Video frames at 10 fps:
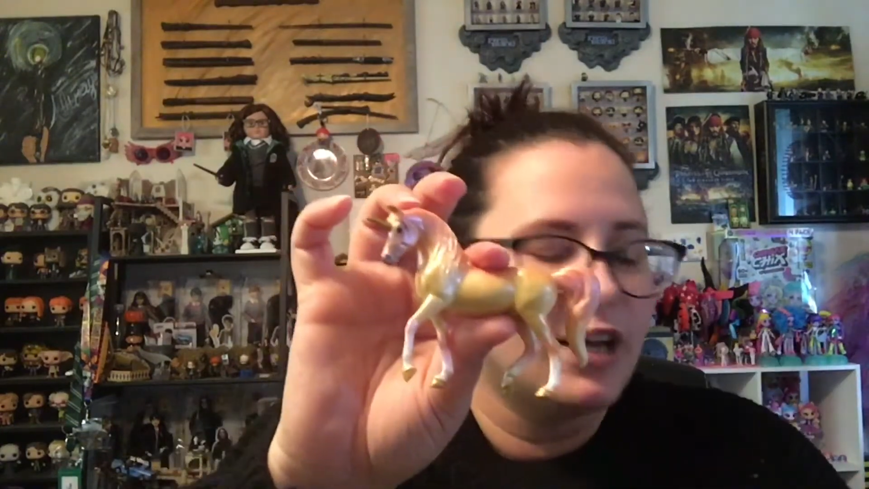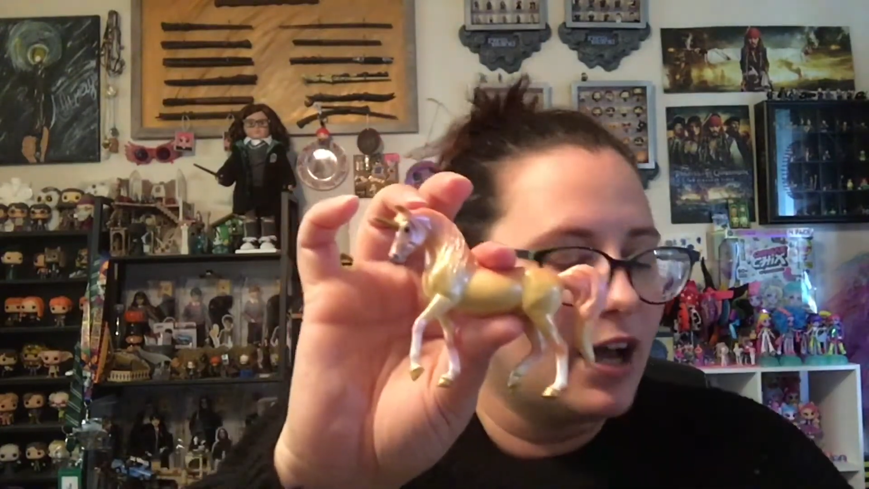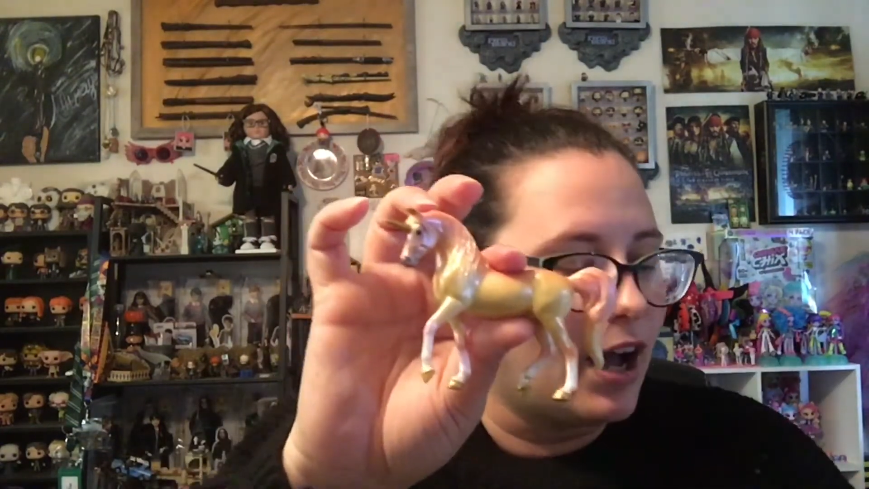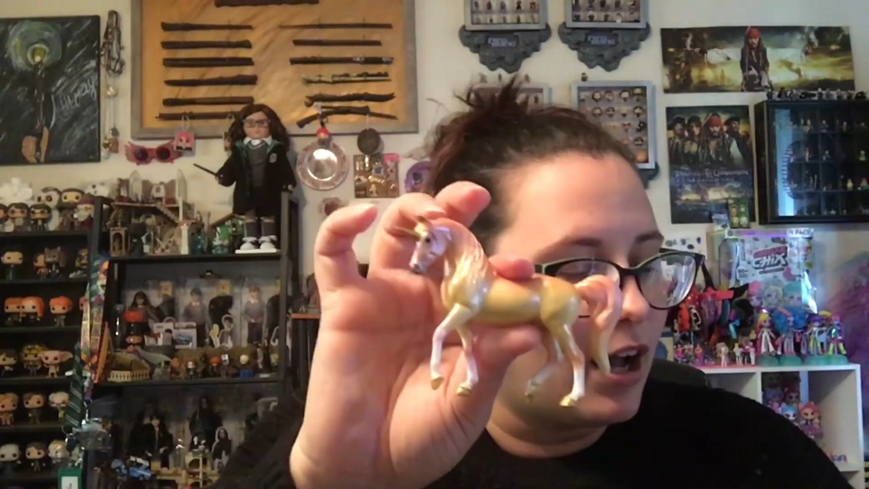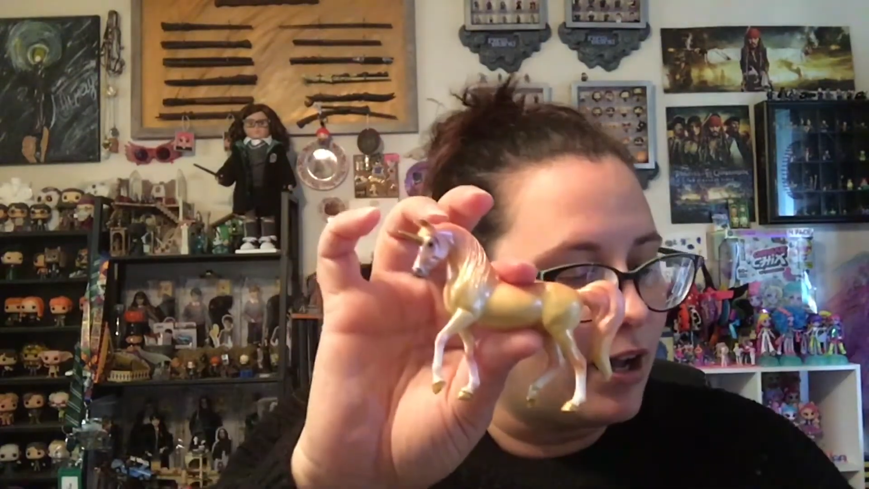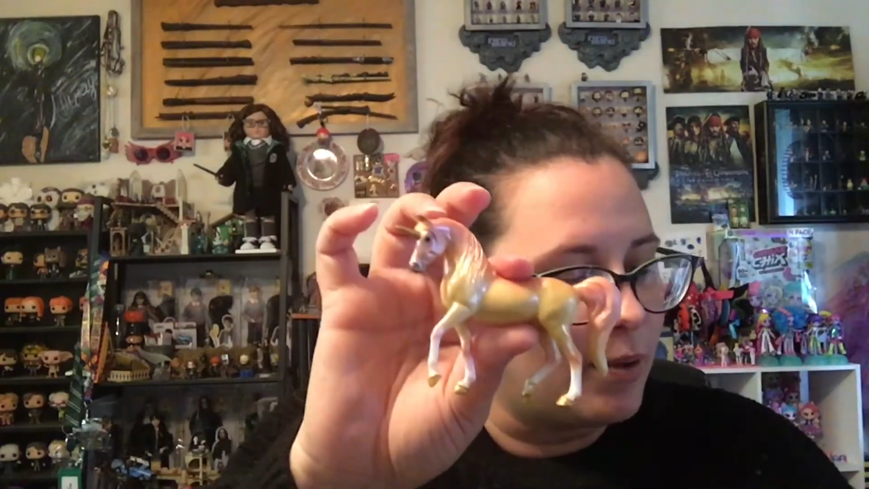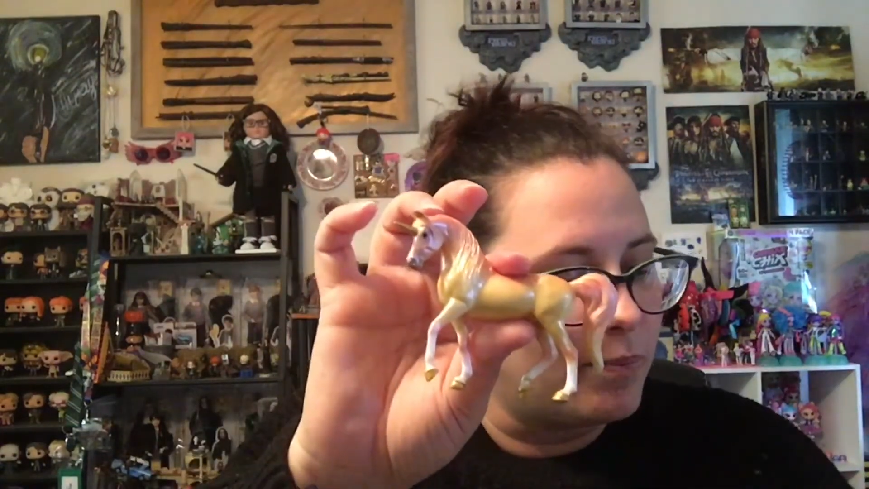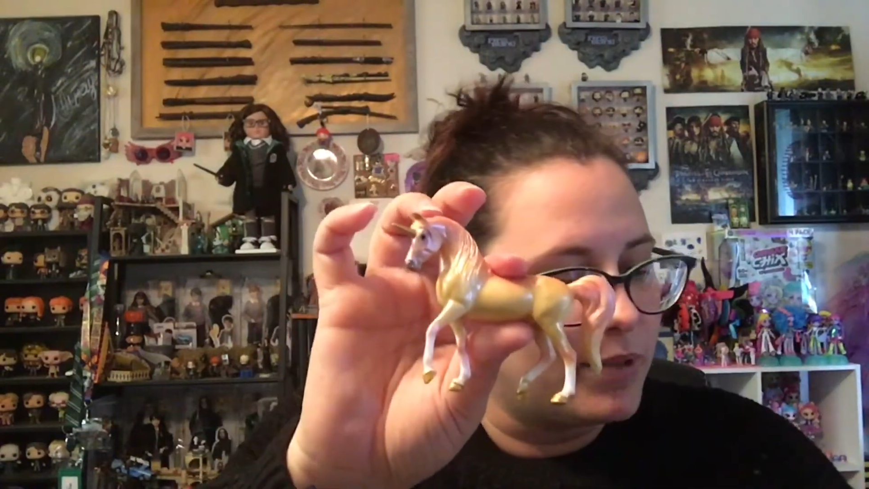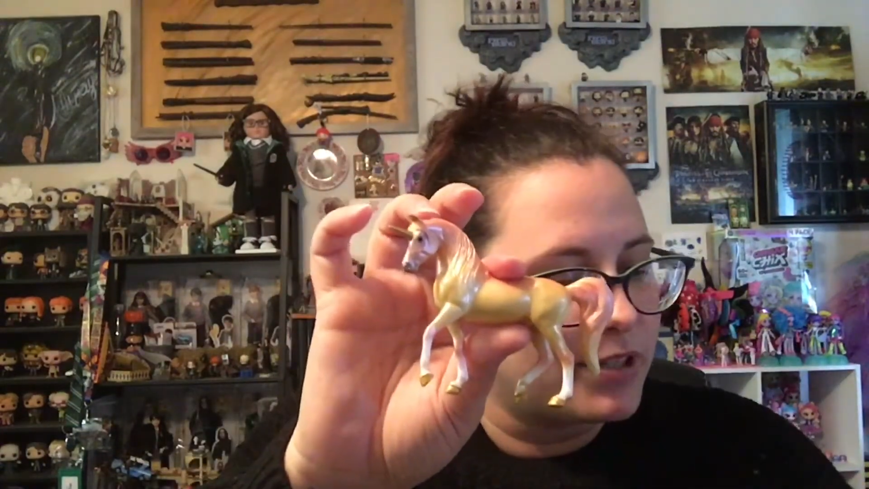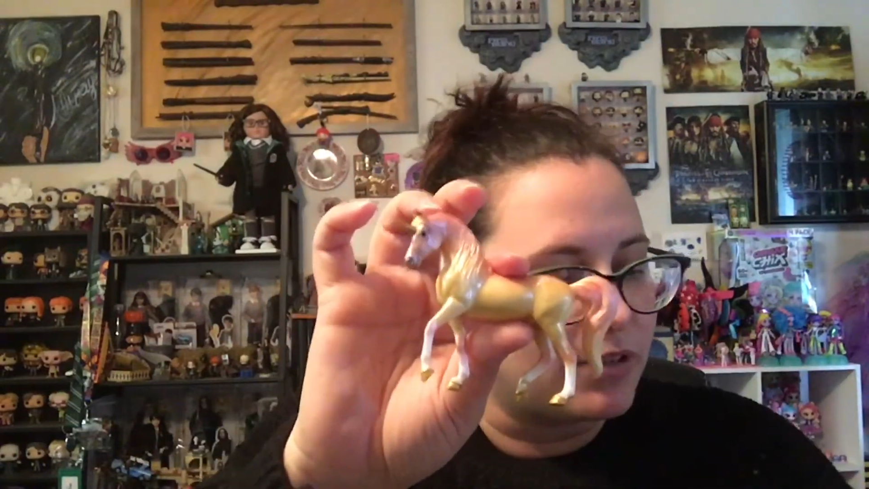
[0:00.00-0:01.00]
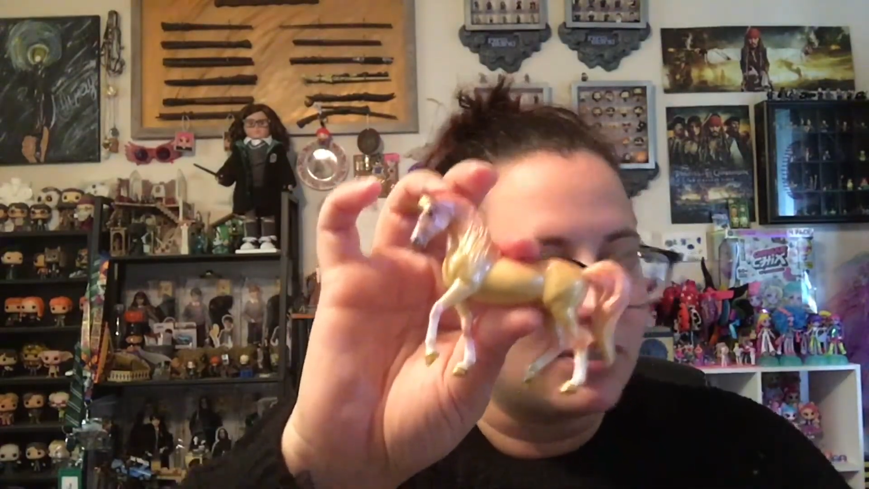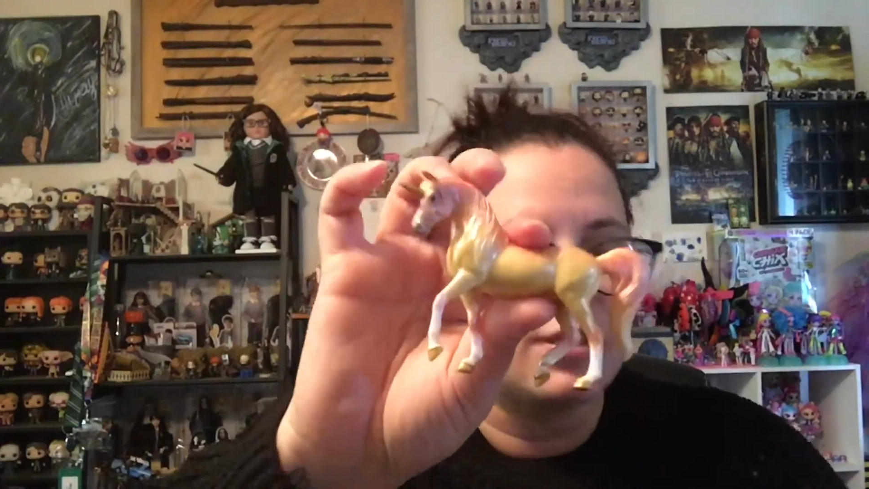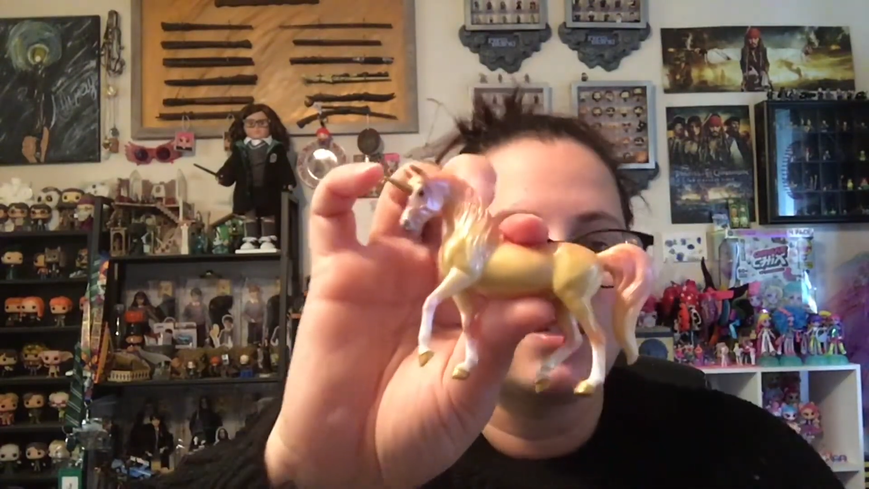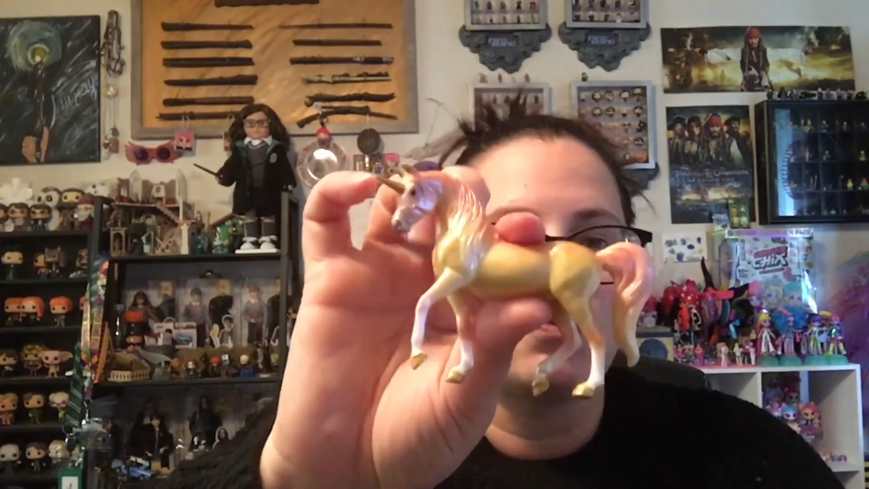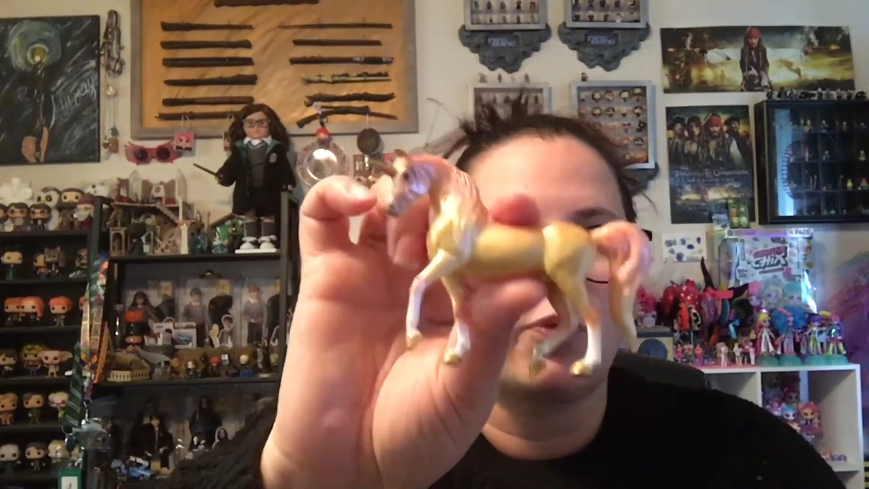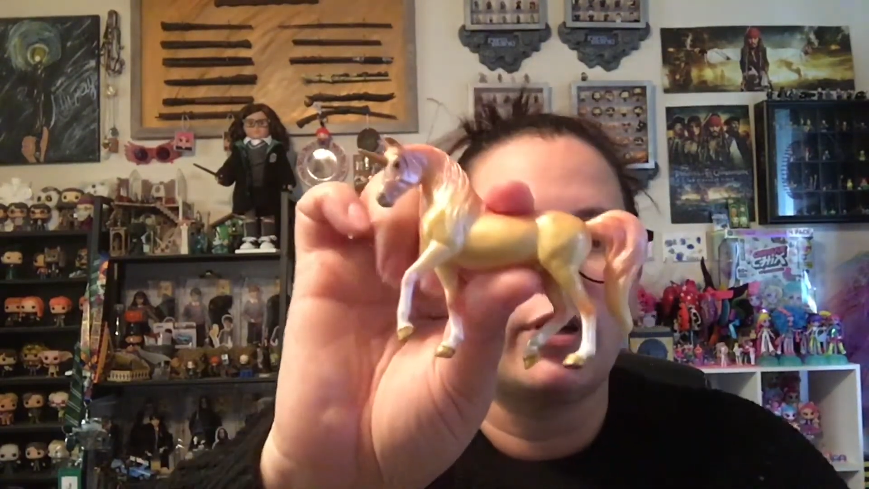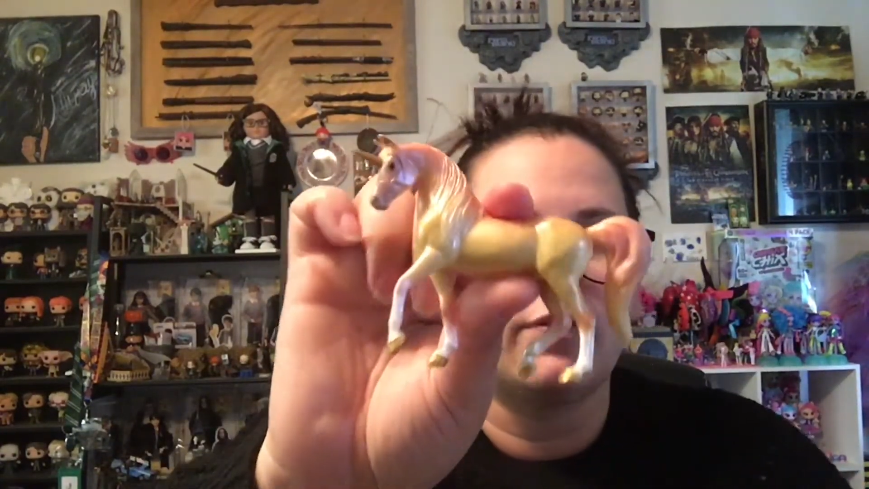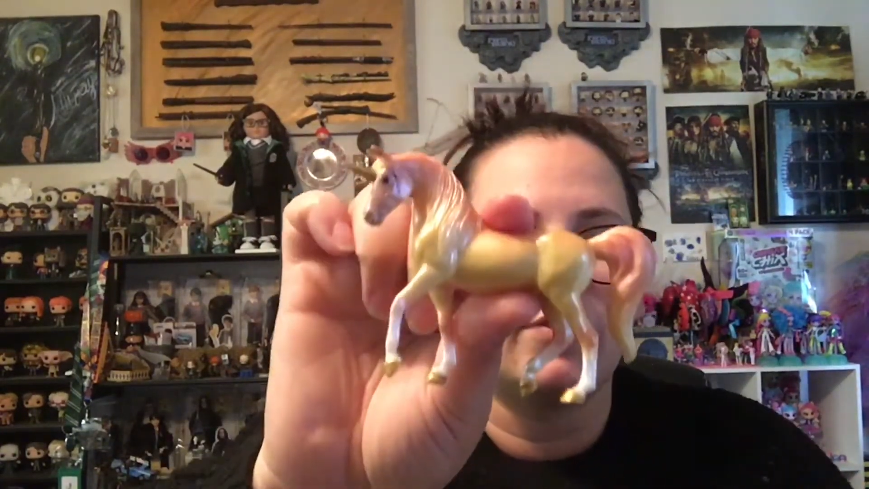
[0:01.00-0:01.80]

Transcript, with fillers: Um, so this is one of